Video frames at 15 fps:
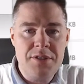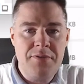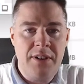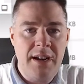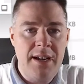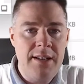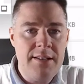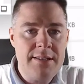
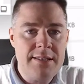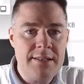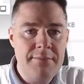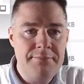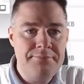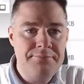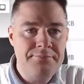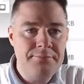files.
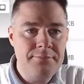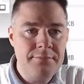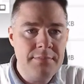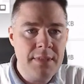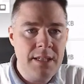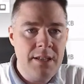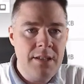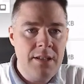
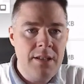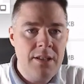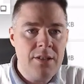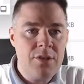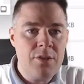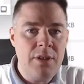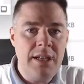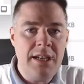
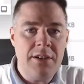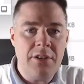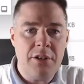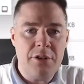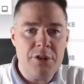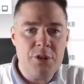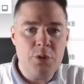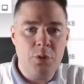So here our
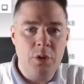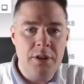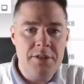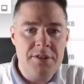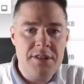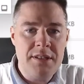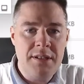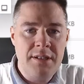
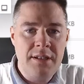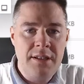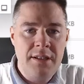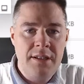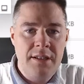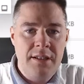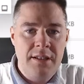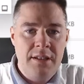source.
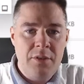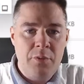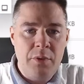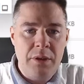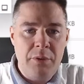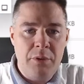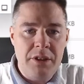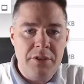We
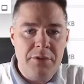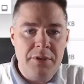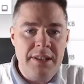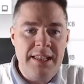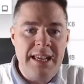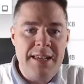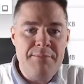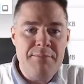want to
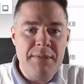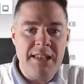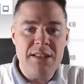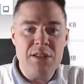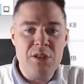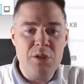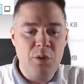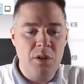rename the
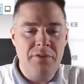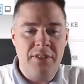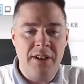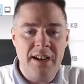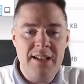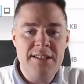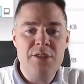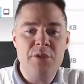install
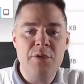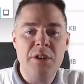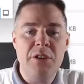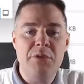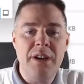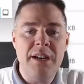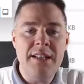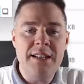file. So we
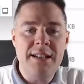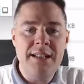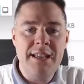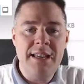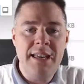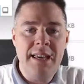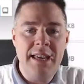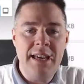right-click
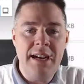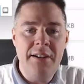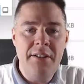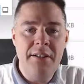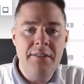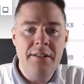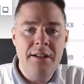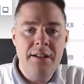here,
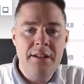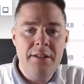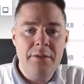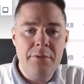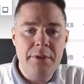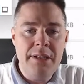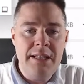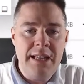
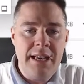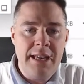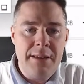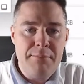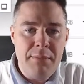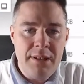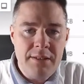rename,